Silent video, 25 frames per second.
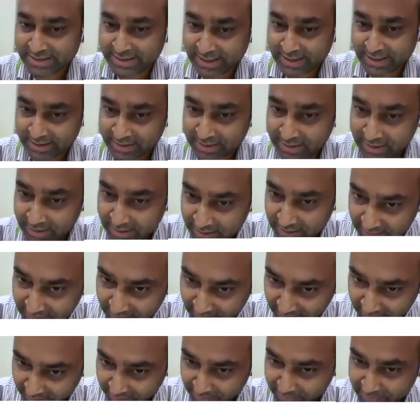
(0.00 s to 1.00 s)
and
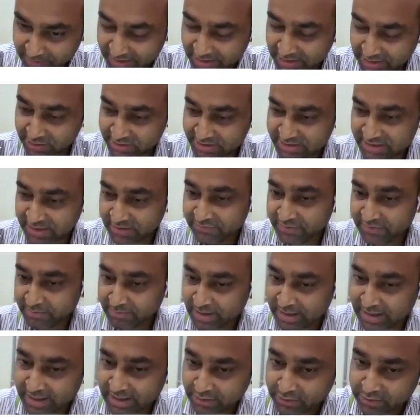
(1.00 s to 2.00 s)
make yourself
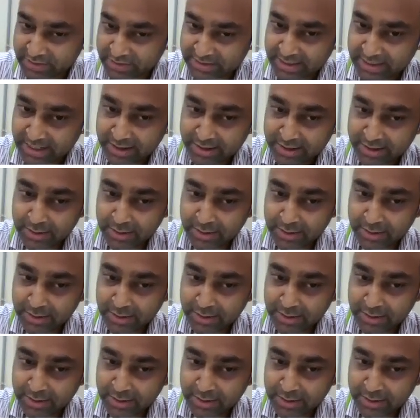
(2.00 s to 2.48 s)
familiar with that.